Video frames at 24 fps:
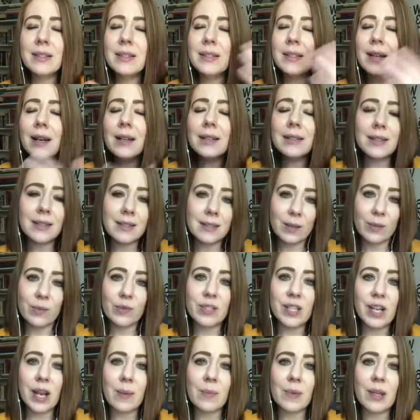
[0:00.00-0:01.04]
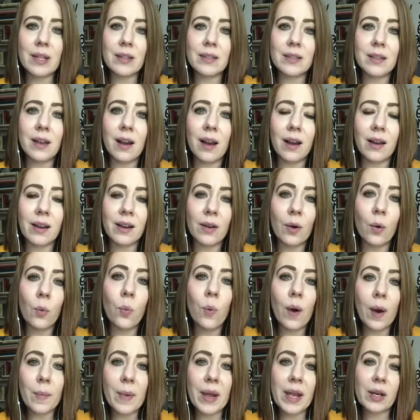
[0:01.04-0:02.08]
dozens of statements on
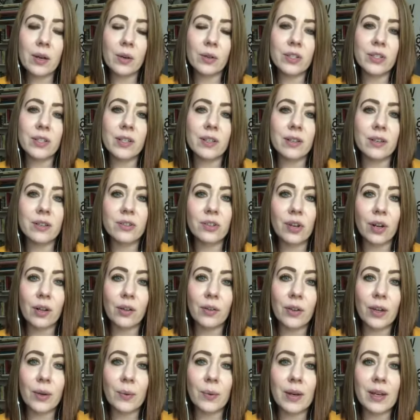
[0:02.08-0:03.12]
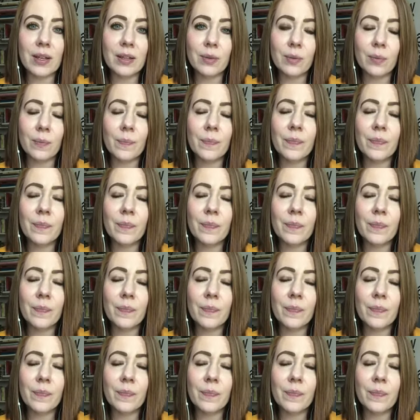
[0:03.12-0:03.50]
what my coaches are struggling with